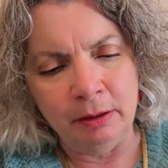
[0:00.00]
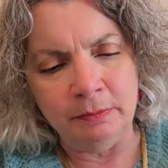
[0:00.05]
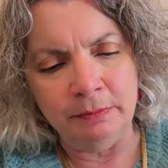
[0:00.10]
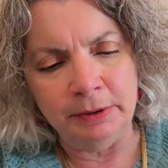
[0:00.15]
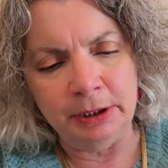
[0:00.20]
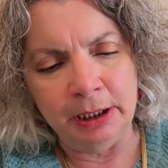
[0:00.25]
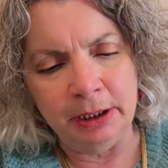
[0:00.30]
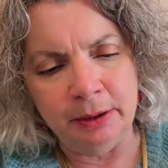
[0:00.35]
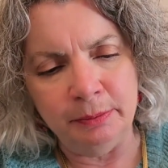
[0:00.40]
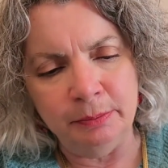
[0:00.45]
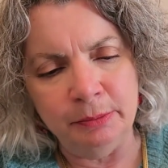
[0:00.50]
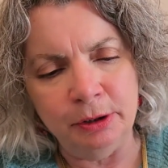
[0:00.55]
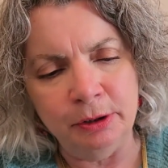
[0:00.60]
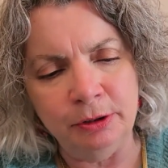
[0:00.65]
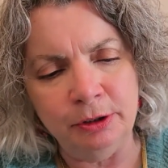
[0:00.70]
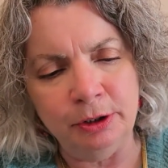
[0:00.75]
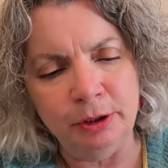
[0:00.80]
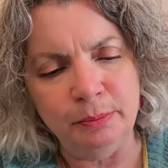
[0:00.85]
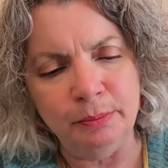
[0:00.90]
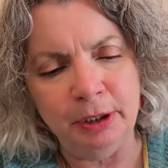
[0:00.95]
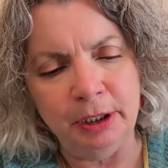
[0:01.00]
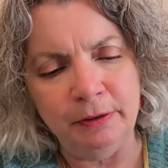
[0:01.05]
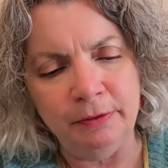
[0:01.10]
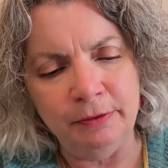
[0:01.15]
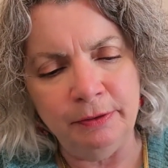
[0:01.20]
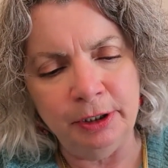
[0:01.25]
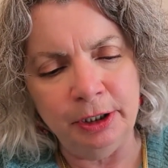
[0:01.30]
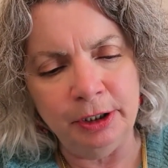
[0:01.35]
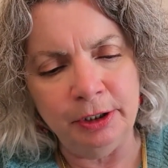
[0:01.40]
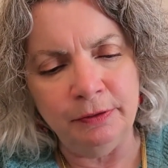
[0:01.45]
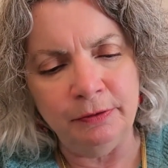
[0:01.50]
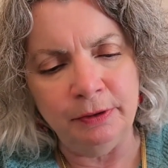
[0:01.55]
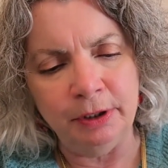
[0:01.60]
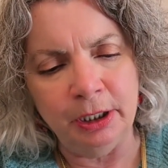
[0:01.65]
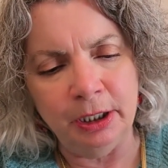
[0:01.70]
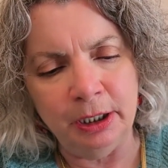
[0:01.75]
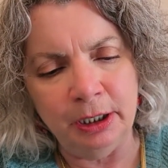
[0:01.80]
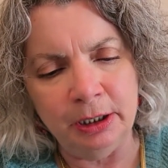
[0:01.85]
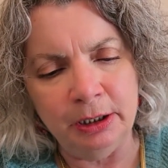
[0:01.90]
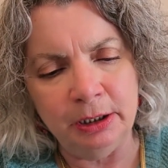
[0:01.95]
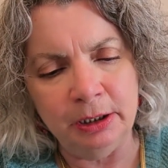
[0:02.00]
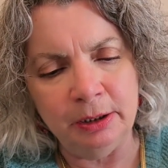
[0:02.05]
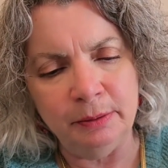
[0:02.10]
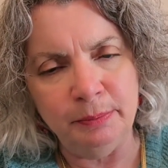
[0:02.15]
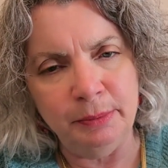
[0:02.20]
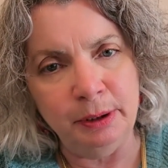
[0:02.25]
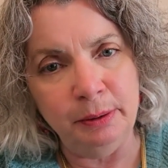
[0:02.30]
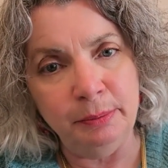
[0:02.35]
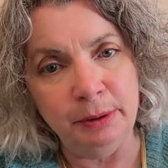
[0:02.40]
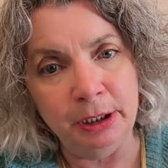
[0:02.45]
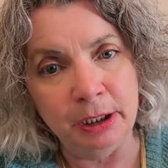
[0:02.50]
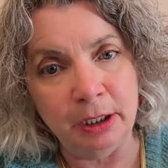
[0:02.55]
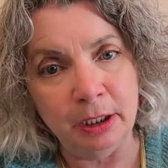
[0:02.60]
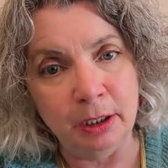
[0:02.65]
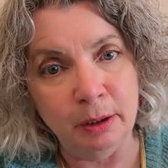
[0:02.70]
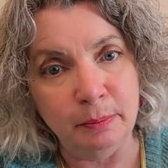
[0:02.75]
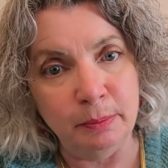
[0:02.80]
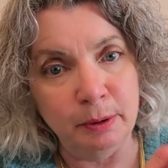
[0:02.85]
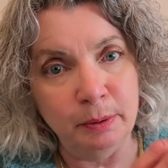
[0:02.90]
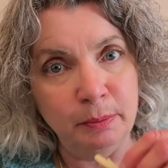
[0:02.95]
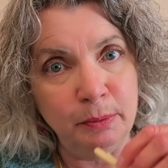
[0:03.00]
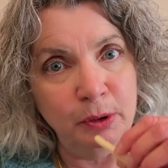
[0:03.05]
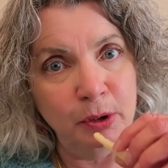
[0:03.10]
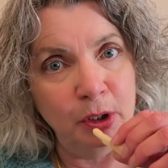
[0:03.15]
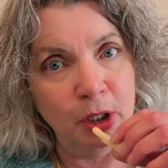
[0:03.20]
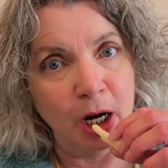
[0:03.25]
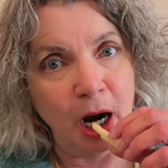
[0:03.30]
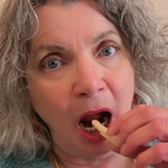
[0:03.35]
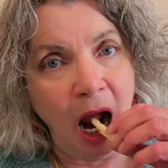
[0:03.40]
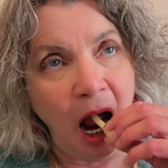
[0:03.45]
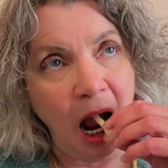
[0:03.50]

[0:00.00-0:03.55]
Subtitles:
I've had most of my French fries, maybe a couple more.